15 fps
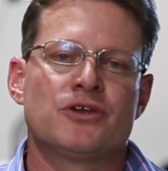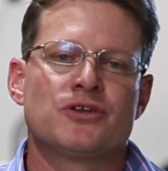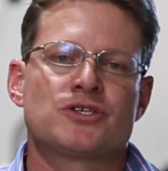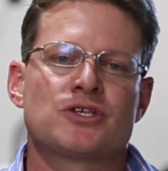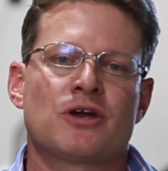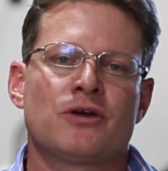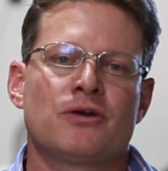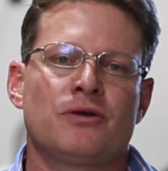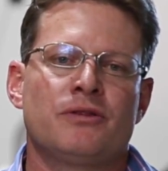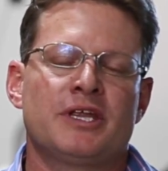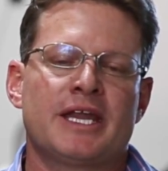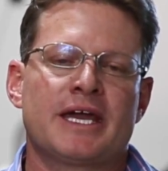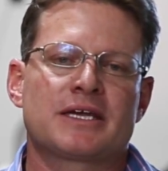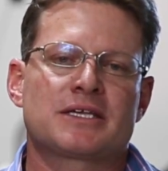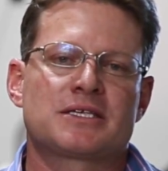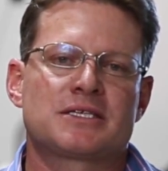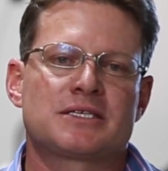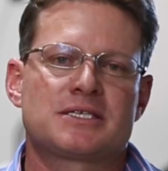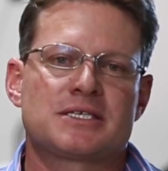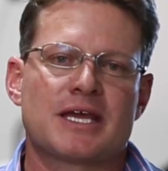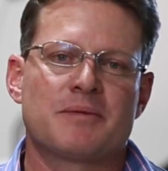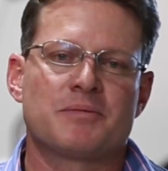So the next
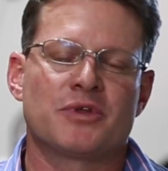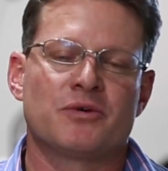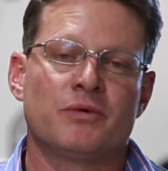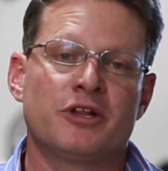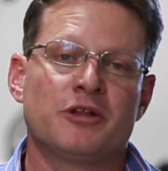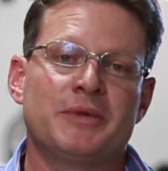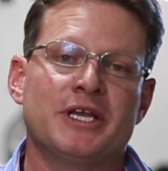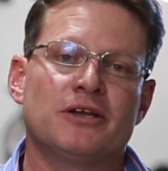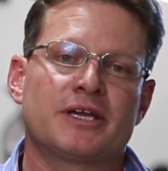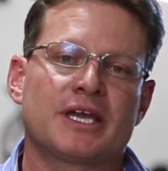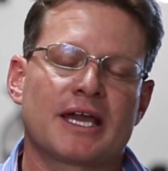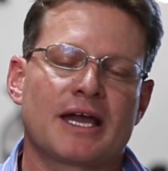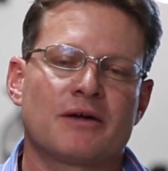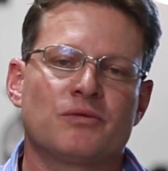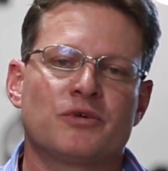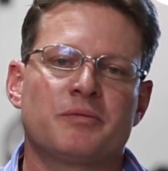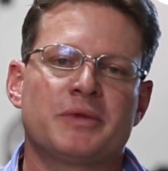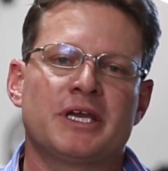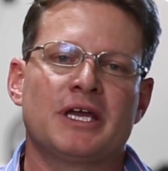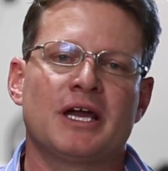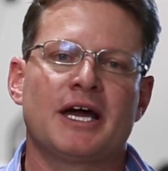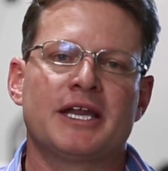step that we'll be looking at will
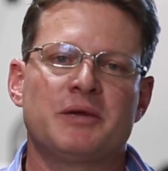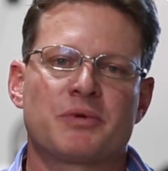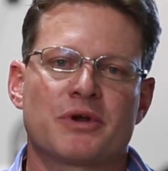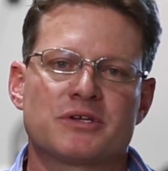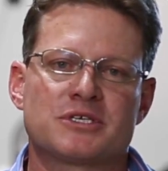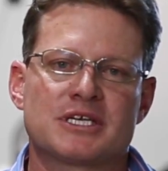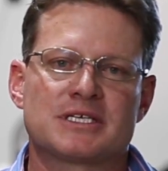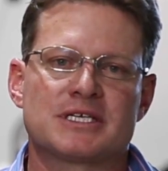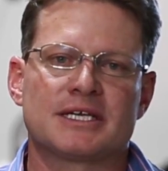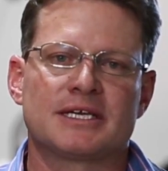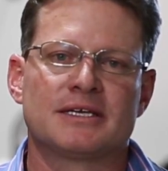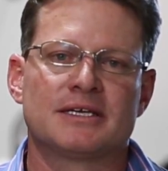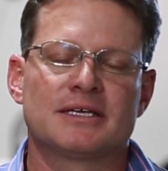be honey processing.